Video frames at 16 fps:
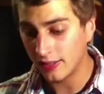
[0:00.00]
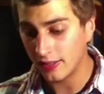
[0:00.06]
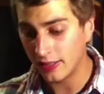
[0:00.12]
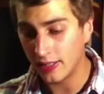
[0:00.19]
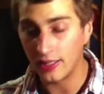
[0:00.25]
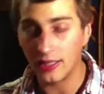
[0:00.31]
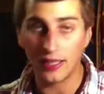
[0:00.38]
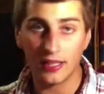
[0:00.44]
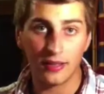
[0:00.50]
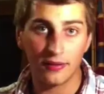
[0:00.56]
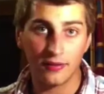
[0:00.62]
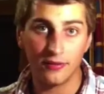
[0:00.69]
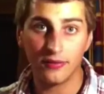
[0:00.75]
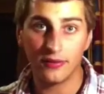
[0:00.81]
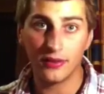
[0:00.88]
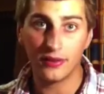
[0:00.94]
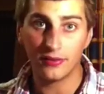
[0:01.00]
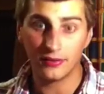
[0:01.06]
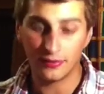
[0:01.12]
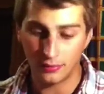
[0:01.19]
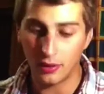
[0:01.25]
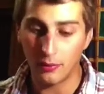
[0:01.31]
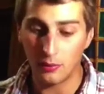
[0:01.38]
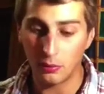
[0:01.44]

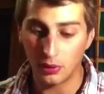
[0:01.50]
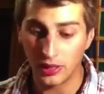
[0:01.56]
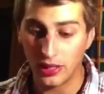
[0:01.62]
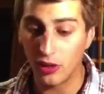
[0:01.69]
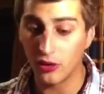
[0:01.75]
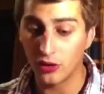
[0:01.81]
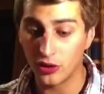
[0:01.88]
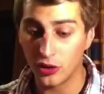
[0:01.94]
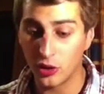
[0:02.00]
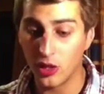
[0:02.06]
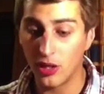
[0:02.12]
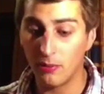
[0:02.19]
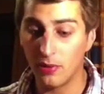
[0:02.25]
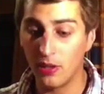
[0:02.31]
We'll get onto it,